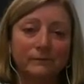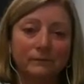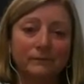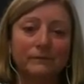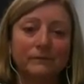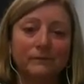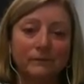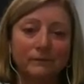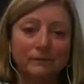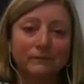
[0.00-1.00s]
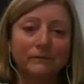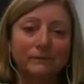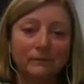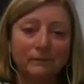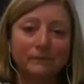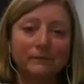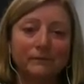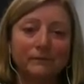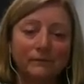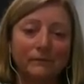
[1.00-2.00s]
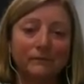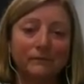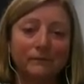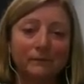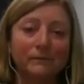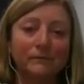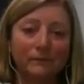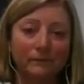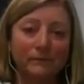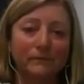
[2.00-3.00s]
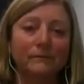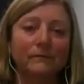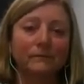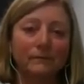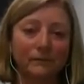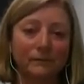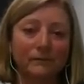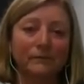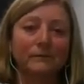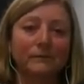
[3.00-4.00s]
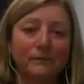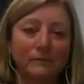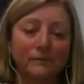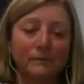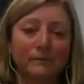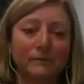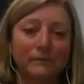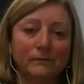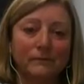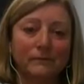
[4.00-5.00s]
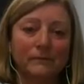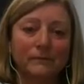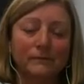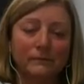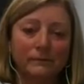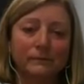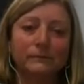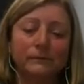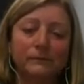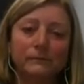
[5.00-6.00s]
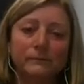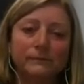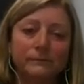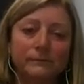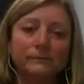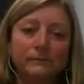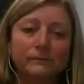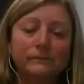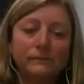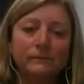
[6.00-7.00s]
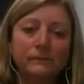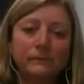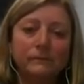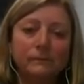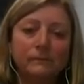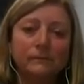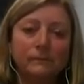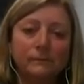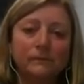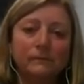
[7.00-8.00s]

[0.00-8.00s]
The person shown says nothing.